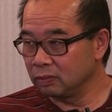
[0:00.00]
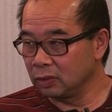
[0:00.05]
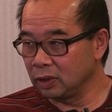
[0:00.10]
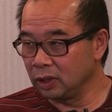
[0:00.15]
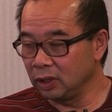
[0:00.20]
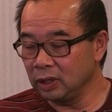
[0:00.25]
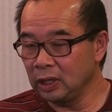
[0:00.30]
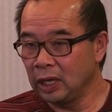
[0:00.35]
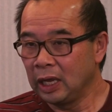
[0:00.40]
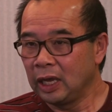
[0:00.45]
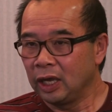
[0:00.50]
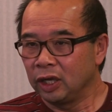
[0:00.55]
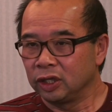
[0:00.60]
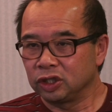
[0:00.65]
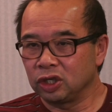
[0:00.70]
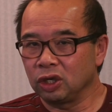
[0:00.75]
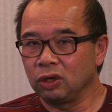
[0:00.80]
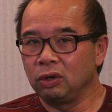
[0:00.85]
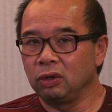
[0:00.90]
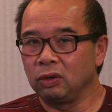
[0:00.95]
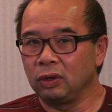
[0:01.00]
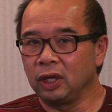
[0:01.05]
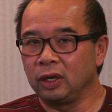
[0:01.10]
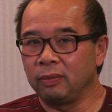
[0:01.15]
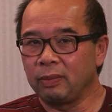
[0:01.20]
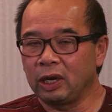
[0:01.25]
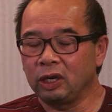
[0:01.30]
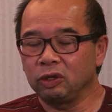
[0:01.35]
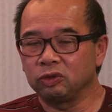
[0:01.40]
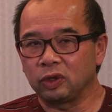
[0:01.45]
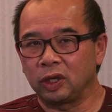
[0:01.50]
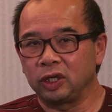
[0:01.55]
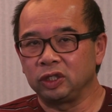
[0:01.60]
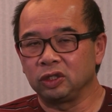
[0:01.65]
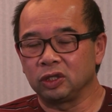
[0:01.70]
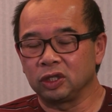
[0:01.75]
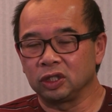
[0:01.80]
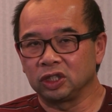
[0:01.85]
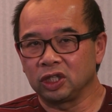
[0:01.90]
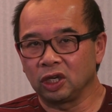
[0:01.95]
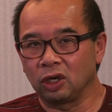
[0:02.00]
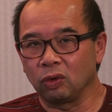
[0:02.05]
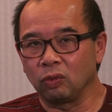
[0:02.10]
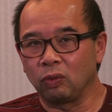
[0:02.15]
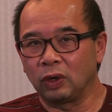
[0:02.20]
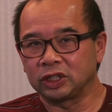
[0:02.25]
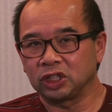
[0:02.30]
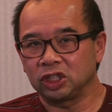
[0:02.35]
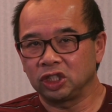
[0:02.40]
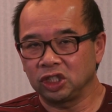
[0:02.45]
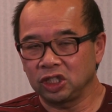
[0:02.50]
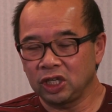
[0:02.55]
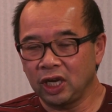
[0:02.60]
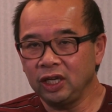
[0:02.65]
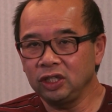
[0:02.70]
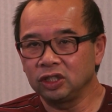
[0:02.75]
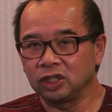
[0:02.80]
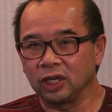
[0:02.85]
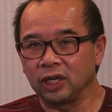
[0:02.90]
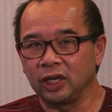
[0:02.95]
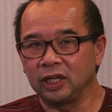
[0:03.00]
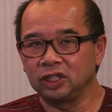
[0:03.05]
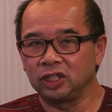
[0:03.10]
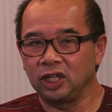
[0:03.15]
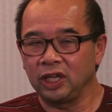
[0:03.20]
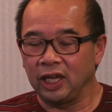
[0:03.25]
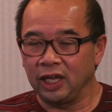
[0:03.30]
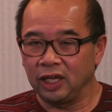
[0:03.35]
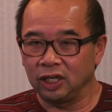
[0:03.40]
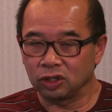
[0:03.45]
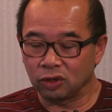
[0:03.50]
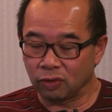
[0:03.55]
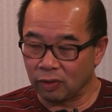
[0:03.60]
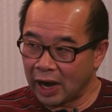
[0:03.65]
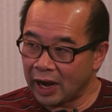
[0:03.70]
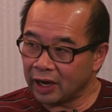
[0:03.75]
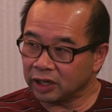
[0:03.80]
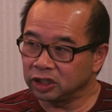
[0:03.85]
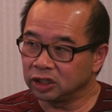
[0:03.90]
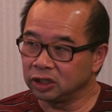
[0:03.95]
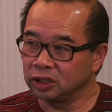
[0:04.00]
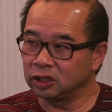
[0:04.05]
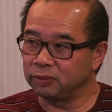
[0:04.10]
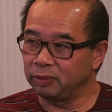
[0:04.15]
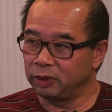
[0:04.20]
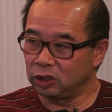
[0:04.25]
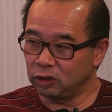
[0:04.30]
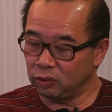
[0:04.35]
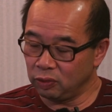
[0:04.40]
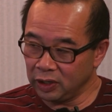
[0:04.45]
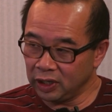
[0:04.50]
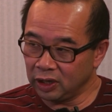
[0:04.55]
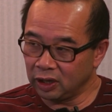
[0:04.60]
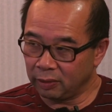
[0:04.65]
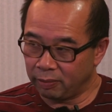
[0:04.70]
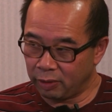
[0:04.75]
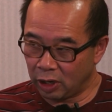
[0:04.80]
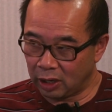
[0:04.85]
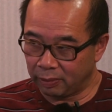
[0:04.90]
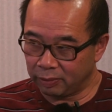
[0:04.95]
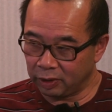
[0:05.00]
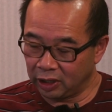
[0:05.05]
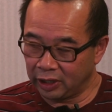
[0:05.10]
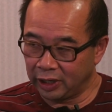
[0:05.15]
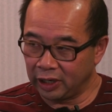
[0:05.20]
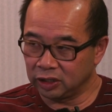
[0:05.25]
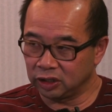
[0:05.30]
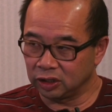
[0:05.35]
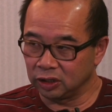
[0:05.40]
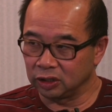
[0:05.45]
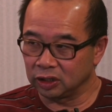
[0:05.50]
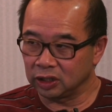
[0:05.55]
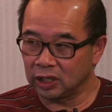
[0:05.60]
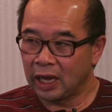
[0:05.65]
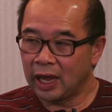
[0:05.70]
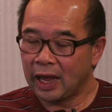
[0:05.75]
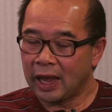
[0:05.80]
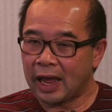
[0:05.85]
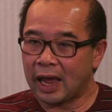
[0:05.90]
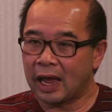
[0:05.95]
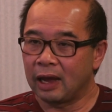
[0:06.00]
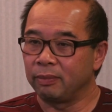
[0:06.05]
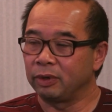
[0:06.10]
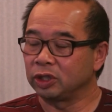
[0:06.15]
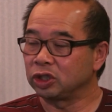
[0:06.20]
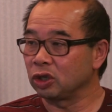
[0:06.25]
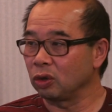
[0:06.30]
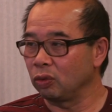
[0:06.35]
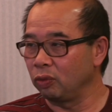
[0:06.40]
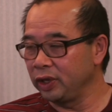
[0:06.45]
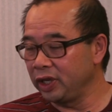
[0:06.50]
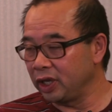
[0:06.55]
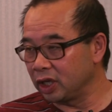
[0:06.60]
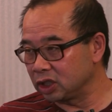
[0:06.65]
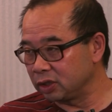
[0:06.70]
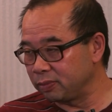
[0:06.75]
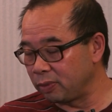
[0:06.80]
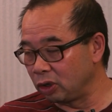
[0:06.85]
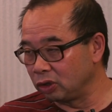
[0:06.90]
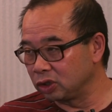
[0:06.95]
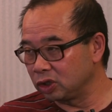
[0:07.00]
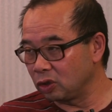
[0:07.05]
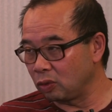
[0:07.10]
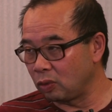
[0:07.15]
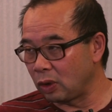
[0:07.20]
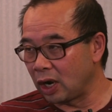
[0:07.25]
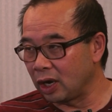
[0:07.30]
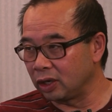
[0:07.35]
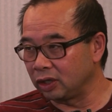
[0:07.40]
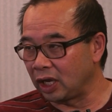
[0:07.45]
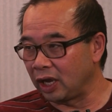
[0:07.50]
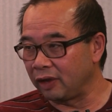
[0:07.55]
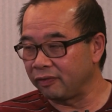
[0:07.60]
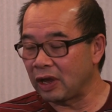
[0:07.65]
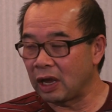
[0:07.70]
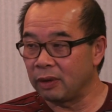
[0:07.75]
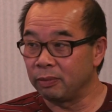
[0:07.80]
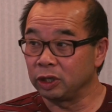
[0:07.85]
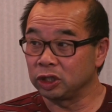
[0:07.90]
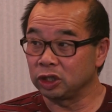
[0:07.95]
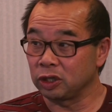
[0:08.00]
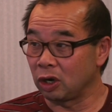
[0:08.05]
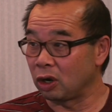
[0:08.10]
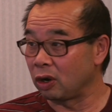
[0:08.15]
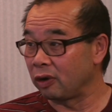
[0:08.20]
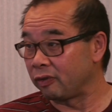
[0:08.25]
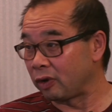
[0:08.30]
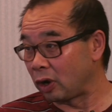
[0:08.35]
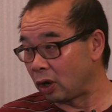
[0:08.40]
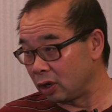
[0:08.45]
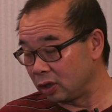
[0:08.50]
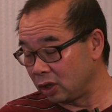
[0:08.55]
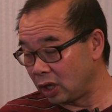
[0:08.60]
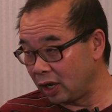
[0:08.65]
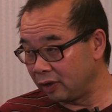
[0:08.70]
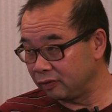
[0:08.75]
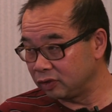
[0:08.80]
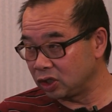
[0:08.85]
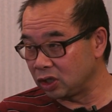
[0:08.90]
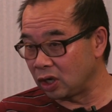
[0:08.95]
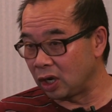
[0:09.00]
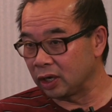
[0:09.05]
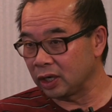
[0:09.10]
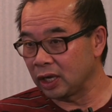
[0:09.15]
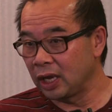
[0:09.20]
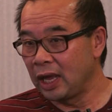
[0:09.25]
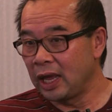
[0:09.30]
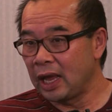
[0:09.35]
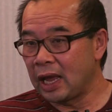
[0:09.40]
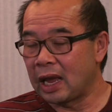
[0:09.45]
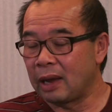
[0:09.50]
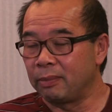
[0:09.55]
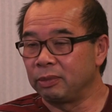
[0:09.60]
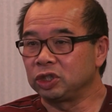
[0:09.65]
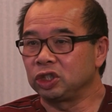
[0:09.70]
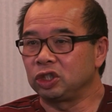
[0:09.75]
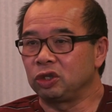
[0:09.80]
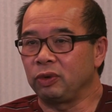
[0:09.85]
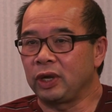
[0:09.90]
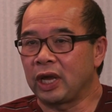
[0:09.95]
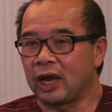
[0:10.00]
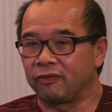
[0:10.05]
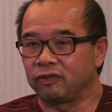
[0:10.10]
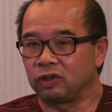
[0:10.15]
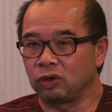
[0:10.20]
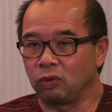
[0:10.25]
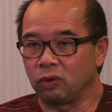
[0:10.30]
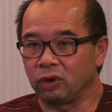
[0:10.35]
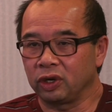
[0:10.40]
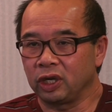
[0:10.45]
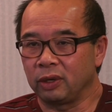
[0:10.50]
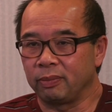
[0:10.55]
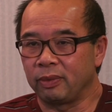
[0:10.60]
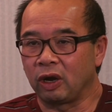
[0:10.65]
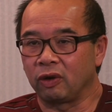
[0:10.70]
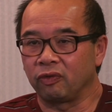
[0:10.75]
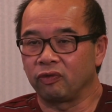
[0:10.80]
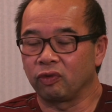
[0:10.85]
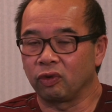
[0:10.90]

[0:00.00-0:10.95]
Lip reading: Yeah? So in many ways, you consider what's changing is the interactions between the populations. How much are we exposed to wildlife? How much are our livestock? How much do we have to worry about?